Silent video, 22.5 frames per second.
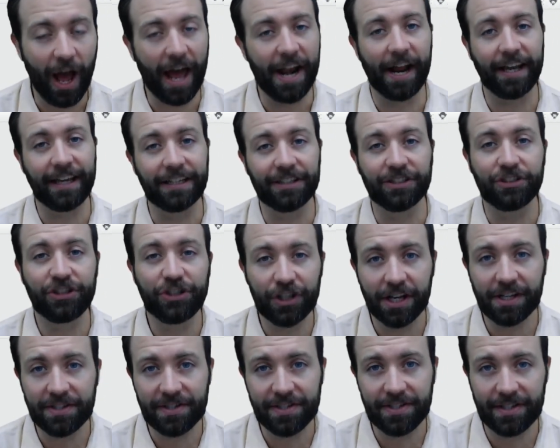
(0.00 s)
and I can
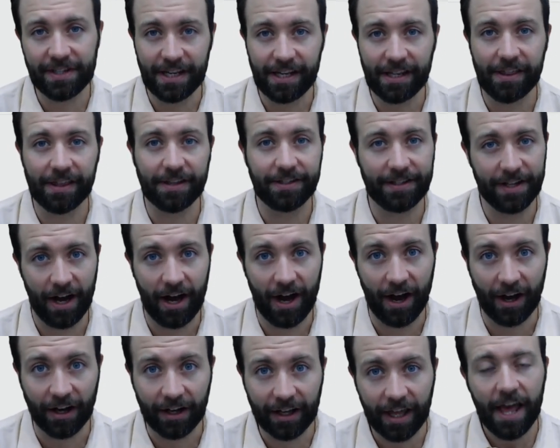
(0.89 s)
just see the
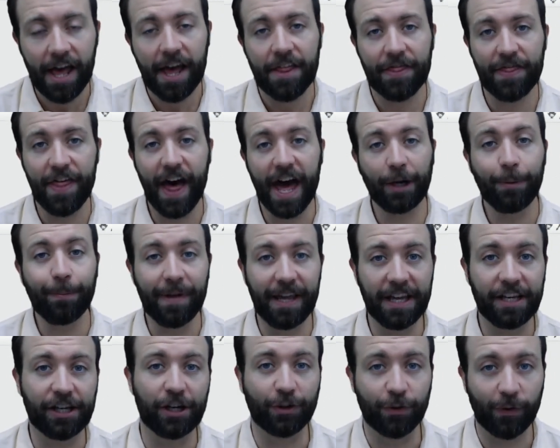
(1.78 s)
dog. That'll
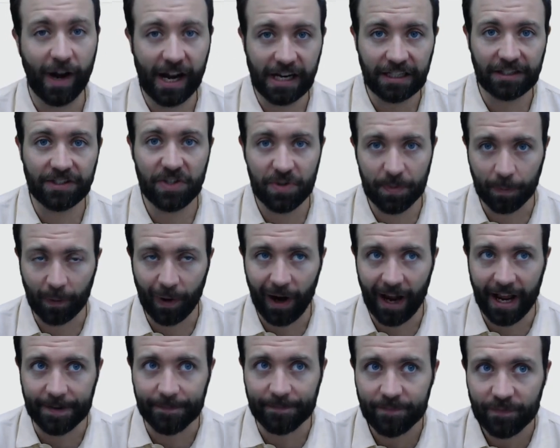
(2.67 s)
make a great
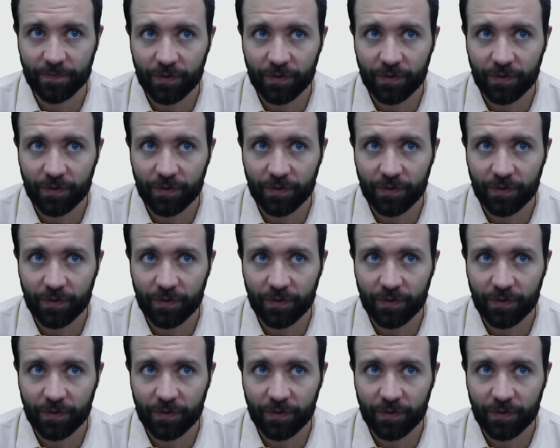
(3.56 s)
sprite.